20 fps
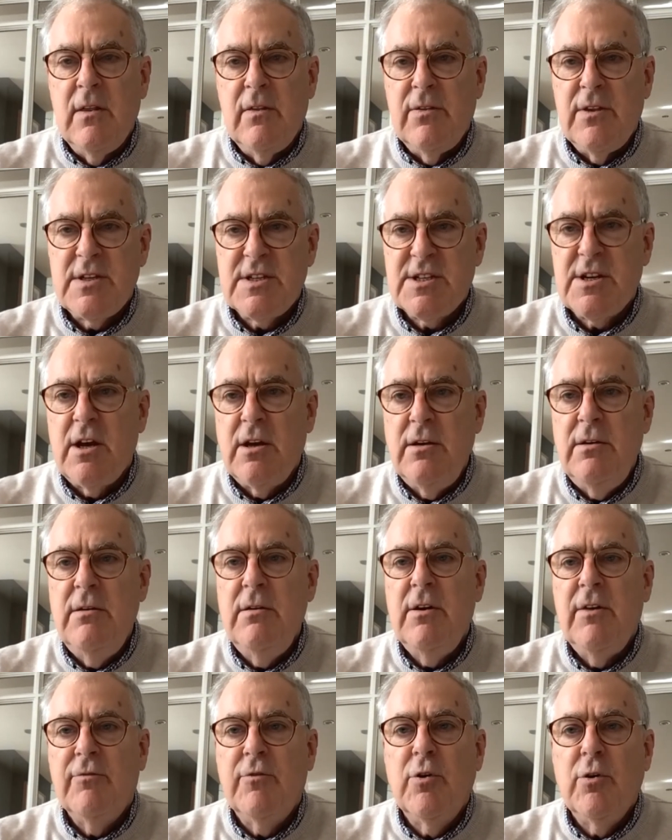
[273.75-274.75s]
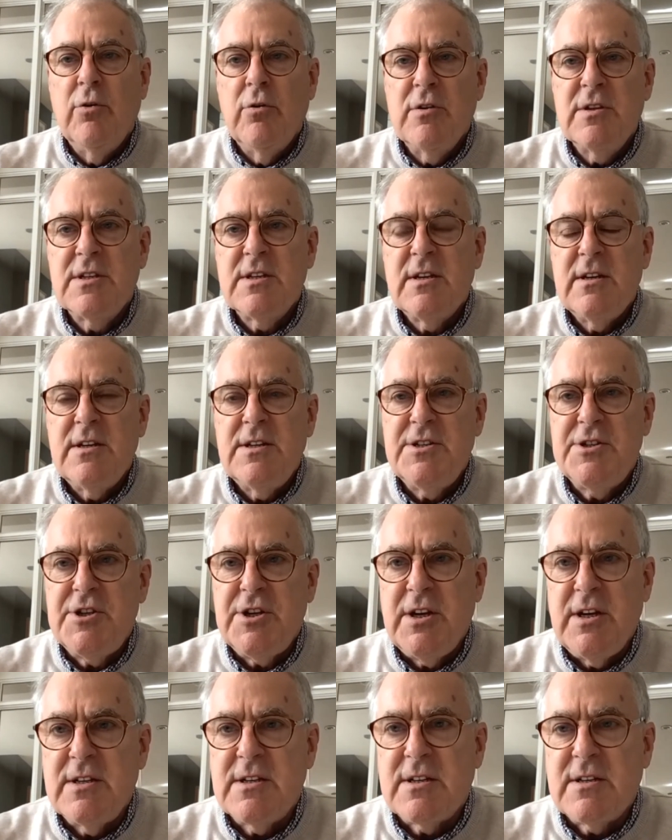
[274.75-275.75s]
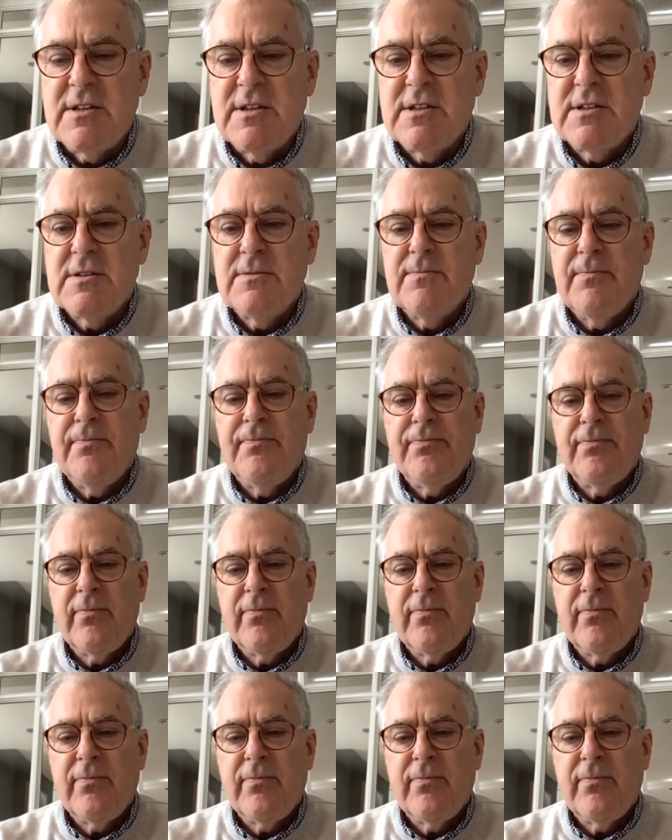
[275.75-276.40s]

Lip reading: The son, of course, is Jesus.